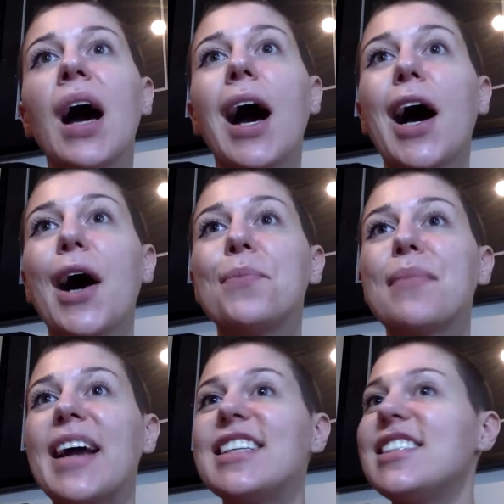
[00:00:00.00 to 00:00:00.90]

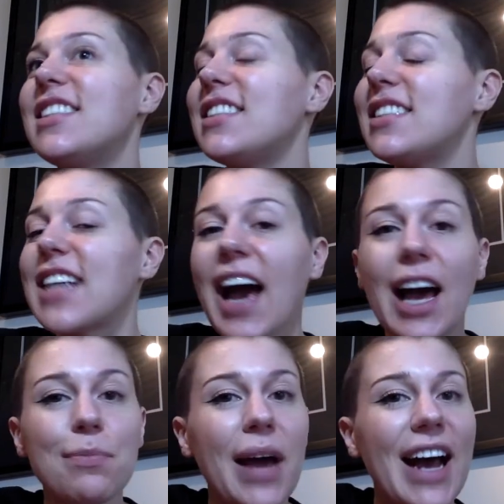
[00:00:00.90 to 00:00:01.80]
My
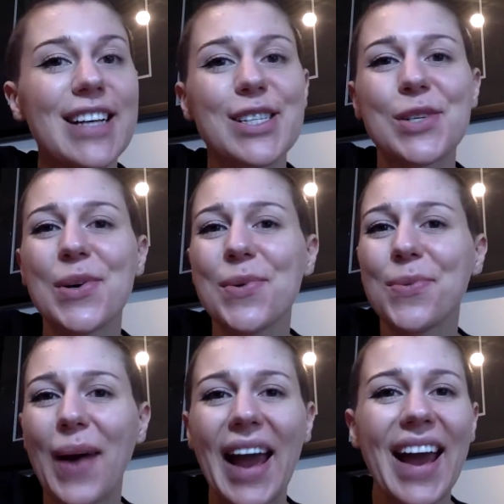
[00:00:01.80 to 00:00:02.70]
dad passed
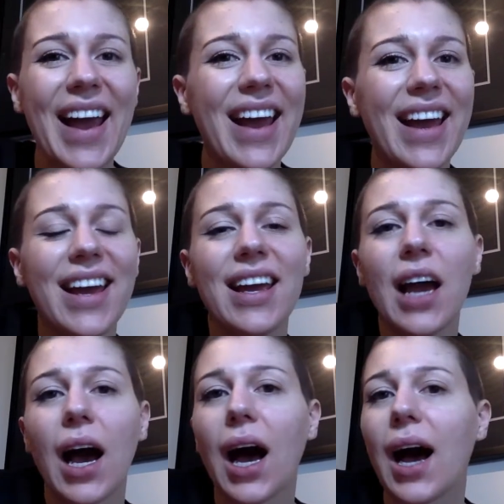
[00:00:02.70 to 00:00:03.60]
away.
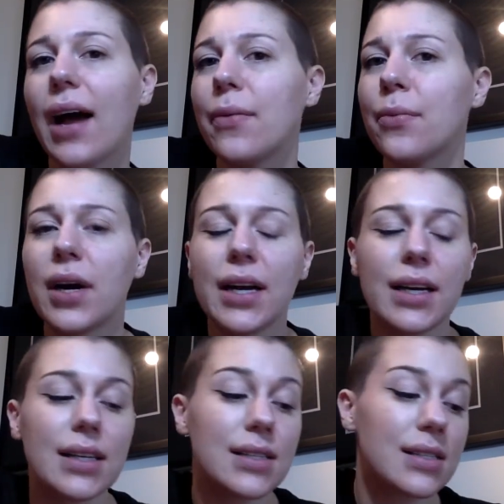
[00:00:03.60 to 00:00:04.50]
I
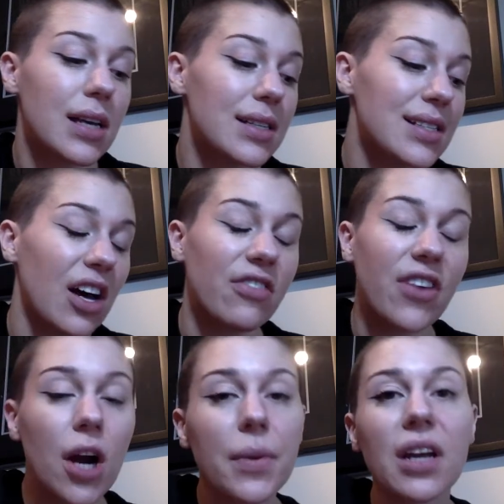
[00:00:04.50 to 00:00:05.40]
was
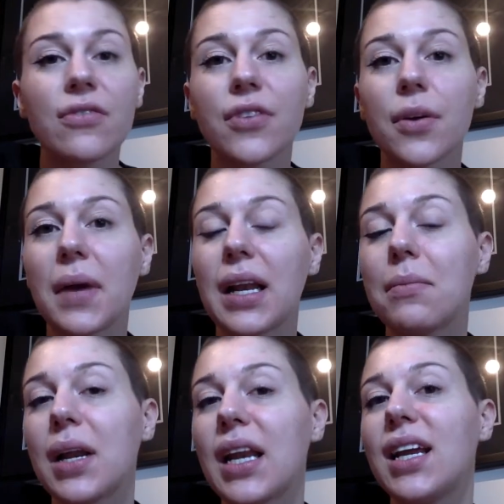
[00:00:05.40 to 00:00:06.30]
self-harming for many,
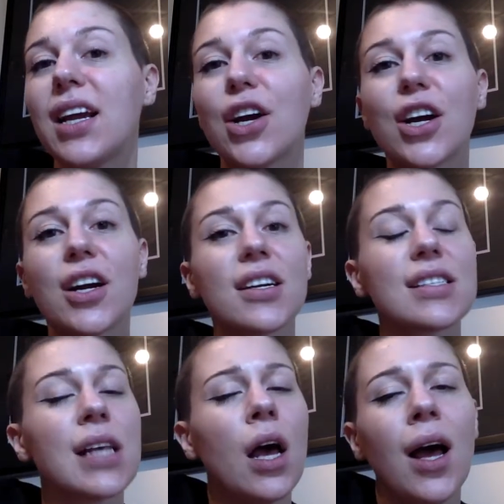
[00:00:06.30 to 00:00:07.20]
many
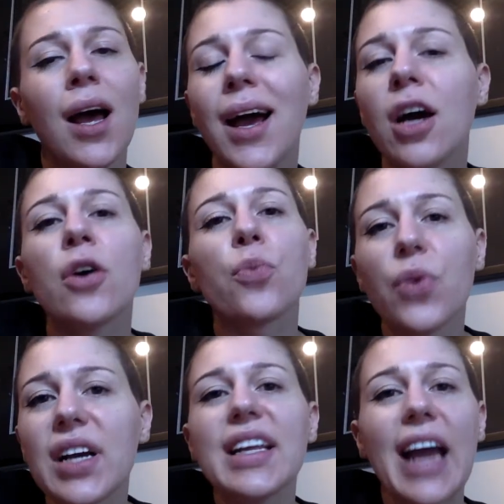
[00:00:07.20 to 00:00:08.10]
years.
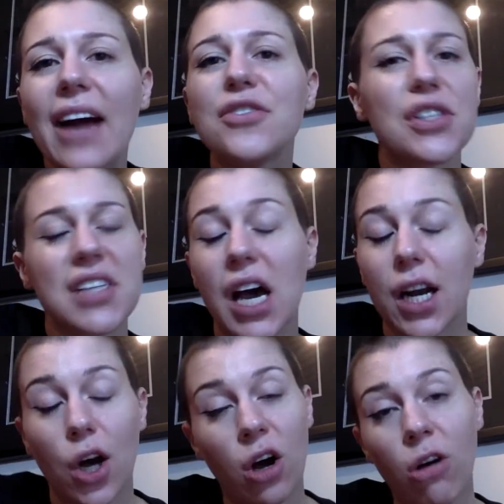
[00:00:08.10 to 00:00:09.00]
Really, I've just got
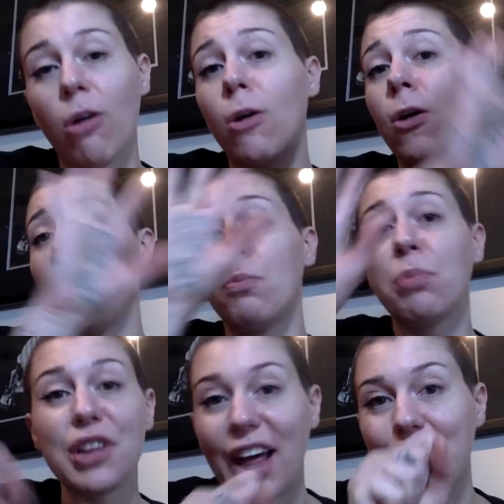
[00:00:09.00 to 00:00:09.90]
a whole
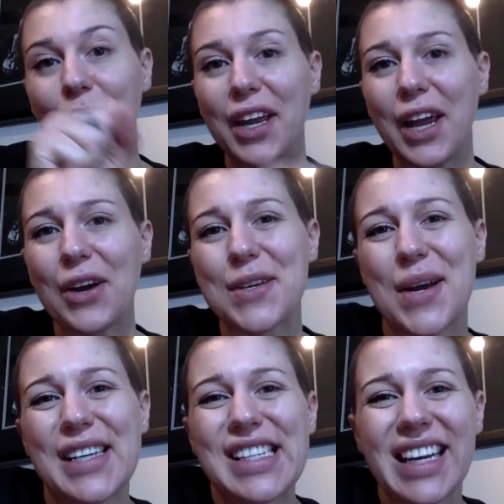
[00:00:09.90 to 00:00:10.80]
plethora of
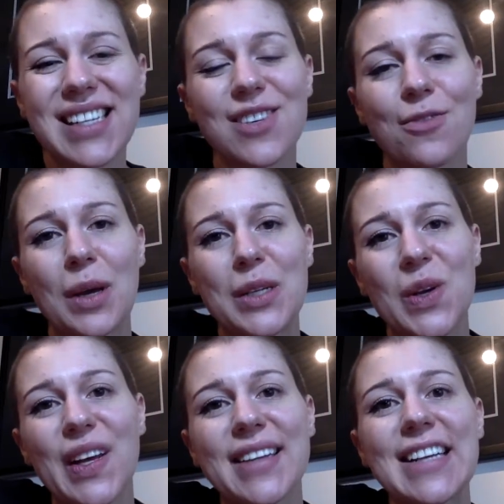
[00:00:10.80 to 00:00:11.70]
characteristics of
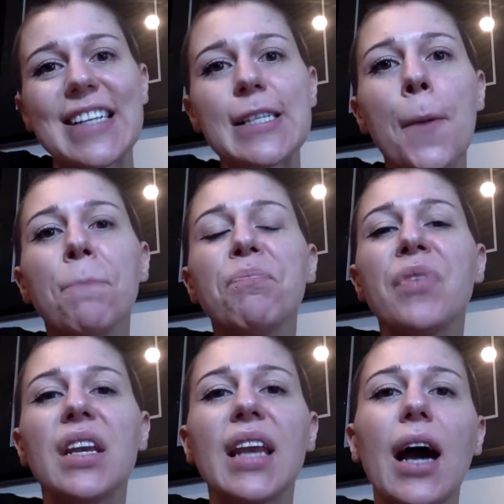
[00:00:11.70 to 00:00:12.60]
mental illness.
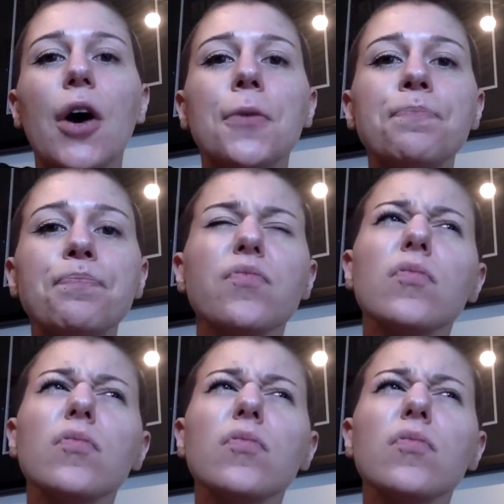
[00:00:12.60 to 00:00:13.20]
Now,